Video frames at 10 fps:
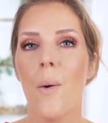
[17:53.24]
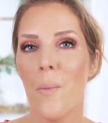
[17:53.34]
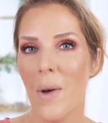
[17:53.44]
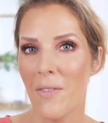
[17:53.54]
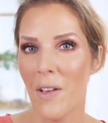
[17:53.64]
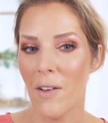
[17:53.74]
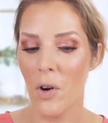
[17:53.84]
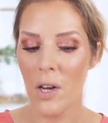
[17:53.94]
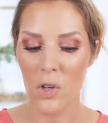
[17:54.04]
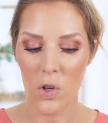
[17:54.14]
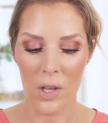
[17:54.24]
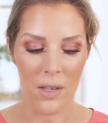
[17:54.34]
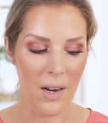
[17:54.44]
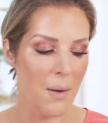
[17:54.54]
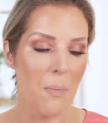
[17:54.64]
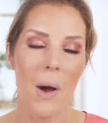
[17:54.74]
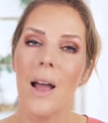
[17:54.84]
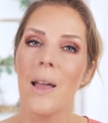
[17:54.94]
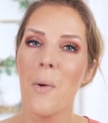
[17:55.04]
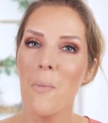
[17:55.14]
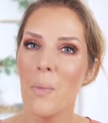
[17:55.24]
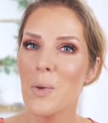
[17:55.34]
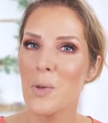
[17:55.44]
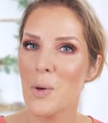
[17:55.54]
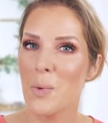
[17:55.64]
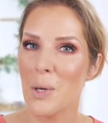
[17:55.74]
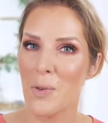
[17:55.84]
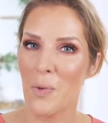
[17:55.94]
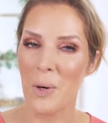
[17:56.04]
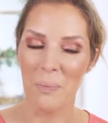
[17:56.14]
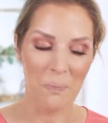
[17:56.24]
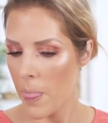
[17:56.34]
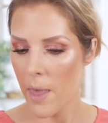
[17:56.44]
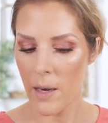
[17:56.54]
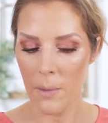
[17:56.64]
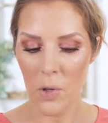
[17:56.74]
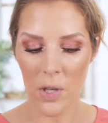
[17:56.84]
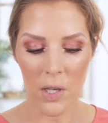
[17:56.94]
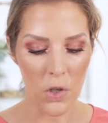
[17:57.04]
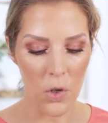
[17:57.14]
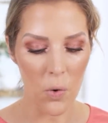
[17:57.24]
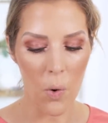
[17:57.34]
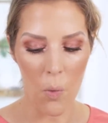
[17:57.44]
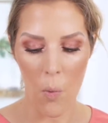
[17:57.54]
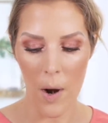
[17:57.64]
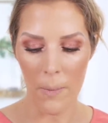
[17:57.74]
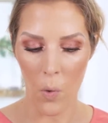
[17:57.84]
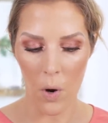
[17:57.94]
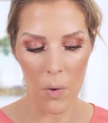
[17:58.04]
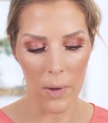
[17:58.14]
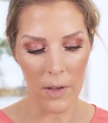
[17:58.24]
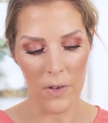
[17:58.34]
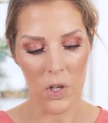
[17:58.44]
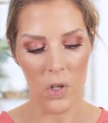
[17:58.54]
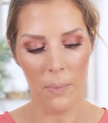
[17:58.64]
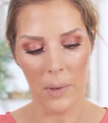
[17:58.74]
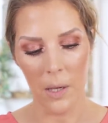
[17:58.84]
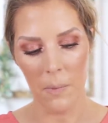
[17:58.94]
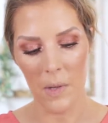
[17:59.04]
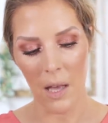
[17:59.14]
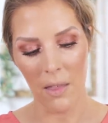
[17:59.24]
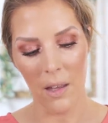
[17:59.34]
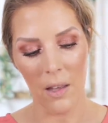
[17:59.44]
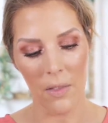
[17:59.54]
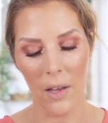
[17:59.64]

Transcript: my favorite, just not my most reach for. And I'm just gonna do one more while I finish up lips. I think